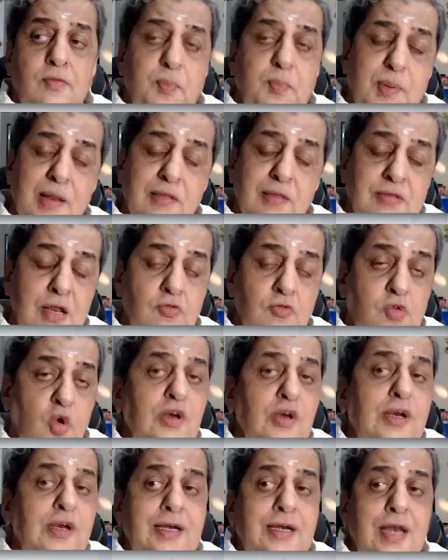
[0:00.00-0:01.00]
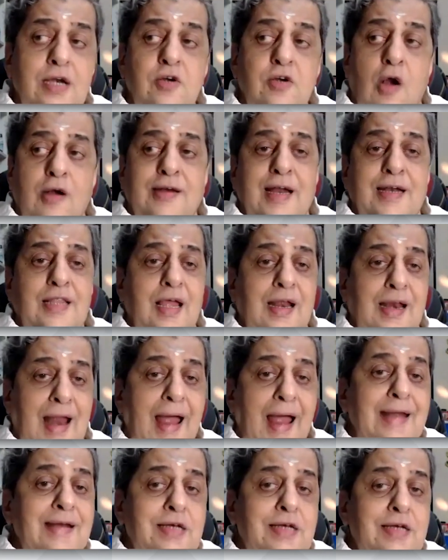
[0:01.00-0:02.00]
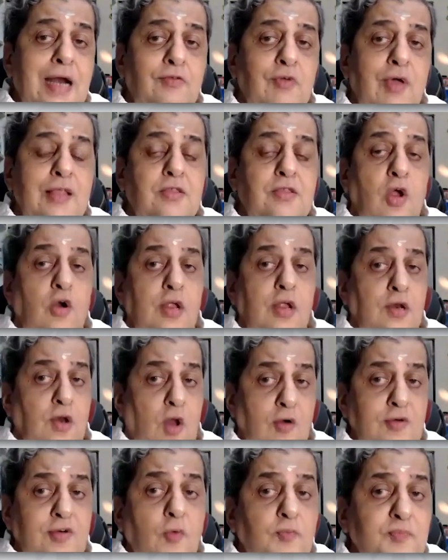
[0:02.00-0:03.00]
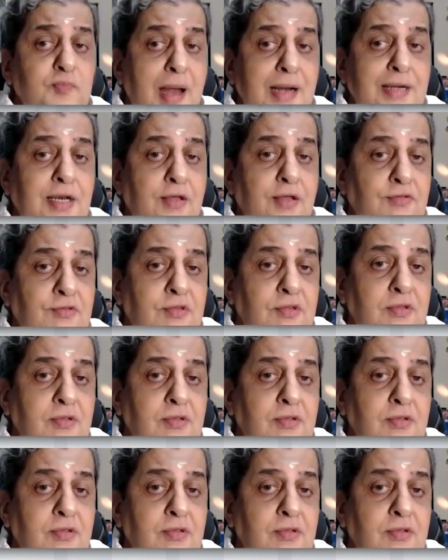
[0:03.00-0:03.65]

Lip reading: President Solih did not get the right advice on a lot of matters.